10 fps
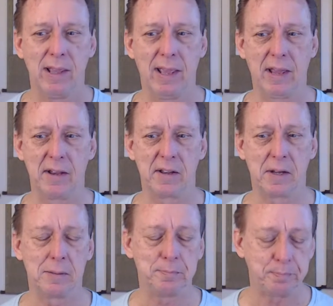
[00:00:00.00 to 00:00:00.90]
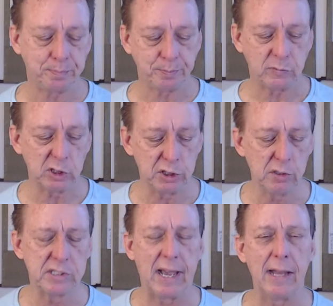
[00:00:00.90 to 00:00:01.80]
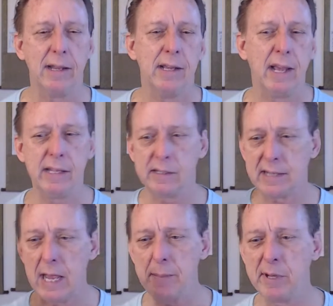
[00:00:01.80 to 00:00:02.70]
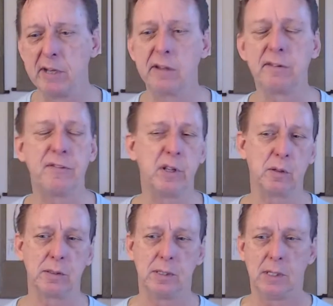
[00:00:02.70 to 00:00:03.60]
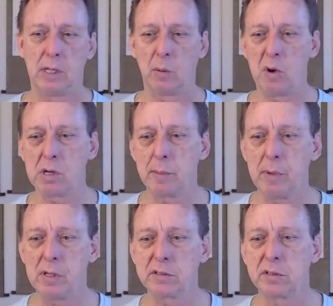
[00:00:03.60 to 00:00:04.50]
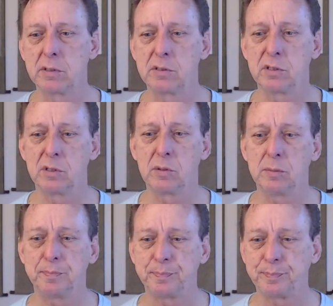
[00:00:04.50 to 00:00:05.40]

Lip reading: And so choose that and then type it into the field. And welcome also to